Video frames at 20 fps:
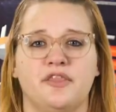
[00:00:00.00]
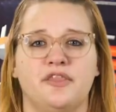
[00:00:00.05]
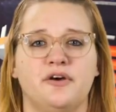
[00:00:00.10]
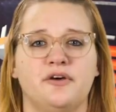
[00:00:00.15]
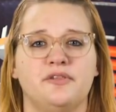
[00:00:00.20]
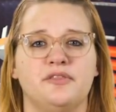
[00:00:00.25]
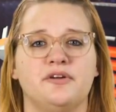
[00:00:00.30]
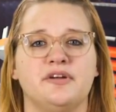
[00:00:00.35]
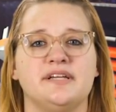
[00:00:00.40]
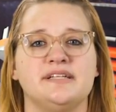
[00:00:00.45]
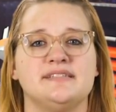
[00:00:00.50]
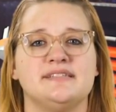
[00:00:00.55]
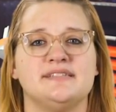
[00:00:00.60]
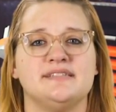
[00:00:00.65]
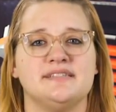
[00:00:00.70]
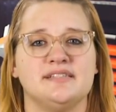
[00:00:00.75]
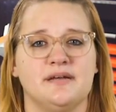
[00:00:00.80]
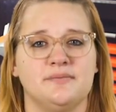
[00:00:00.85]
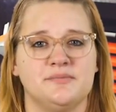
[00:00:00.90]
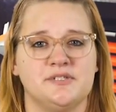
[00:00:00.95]
Though there is
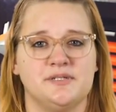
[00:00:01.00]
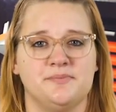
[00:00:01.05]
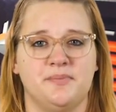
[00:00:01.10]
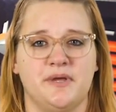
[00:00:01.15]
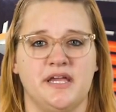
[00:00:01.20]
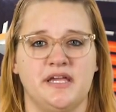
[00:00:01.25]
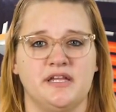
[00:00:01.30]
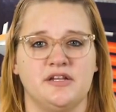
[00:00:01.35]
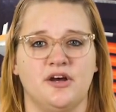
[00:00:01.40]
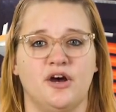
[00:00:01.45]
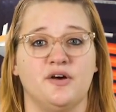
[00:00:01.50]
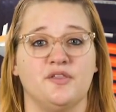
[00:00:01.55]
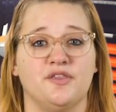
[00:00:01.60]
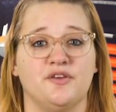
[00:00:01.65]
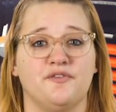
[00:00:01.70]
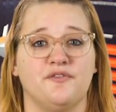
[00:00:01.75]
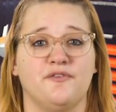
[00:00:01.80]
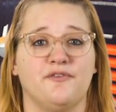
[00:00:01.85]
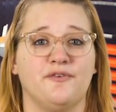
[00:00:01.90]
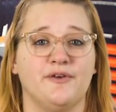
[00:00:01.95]
some debate on
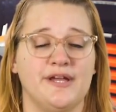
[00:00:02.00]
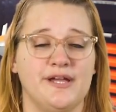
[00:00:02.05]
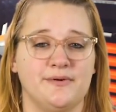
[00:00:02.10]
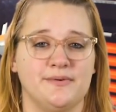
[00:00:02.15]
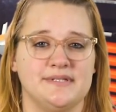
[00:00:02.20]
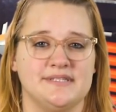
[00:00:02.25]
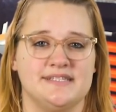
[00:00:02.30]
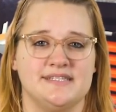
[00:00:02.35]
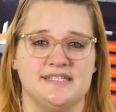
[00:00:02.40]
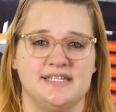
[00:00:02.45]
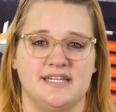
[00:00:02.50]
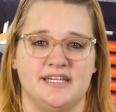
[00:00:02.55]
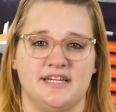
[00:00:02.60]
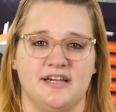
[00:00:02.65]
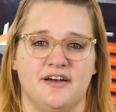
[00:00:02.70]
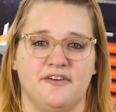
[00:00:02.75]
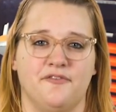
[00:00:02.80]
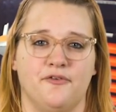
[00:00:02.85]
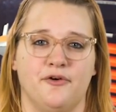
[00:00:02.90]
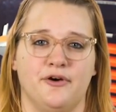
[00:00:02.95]
the frequency
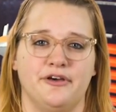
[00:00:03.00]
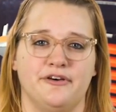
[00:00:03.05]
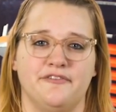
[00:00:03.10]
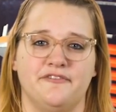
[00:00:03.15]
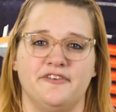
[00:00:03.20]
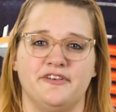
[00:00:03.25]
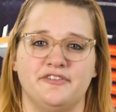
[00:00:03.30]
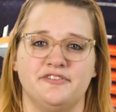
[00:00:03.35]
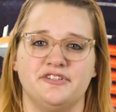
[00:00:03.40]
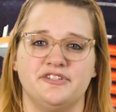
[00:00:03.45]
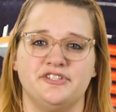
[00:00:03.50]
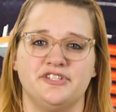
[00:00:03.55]
of oil filter